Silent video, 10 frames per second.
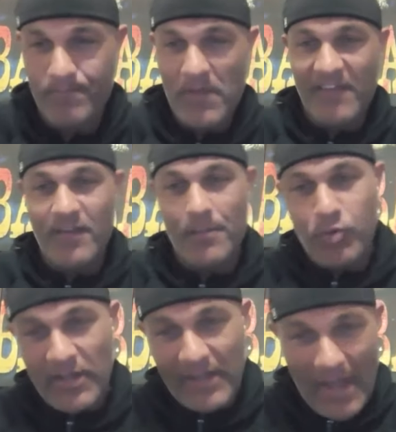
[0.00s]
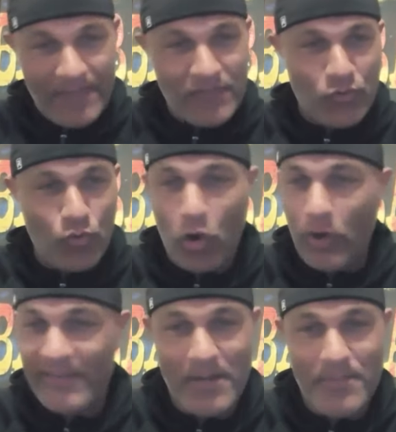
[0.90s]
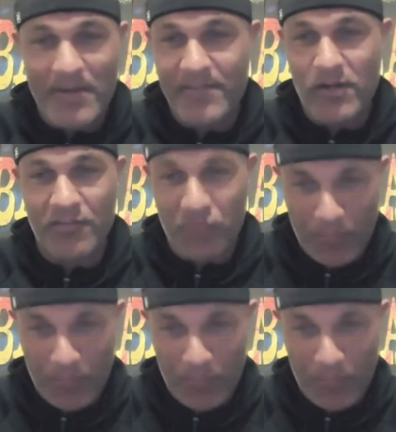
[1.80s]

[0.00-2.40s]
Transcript: I said put a guy in the two hole and let him hit there because he's